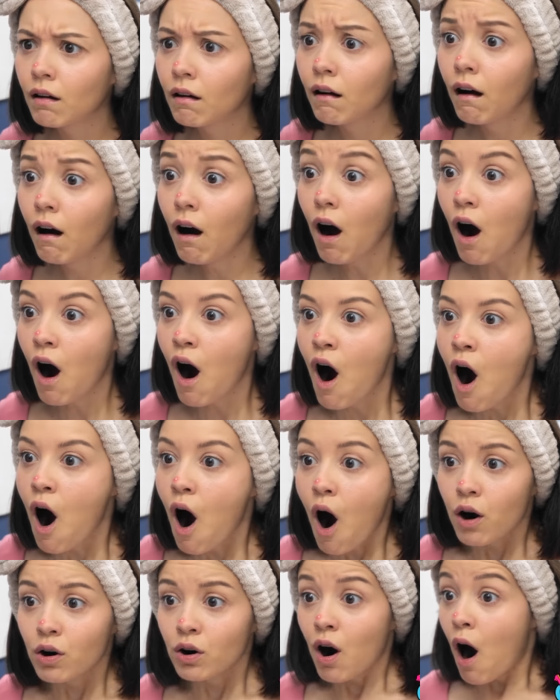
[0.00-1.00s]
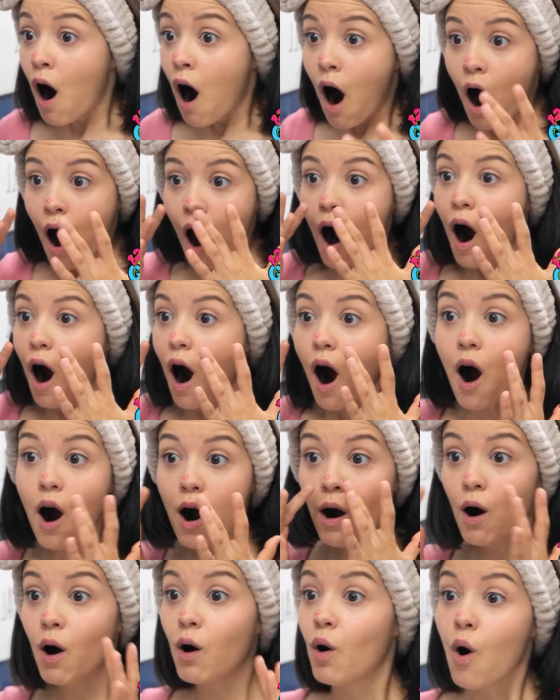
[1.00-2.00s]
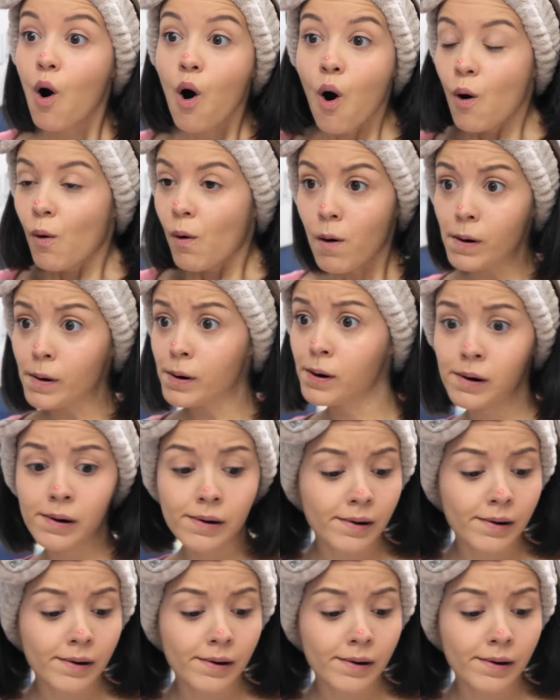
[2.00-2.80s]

second. No, no, no! A zit! Right on top of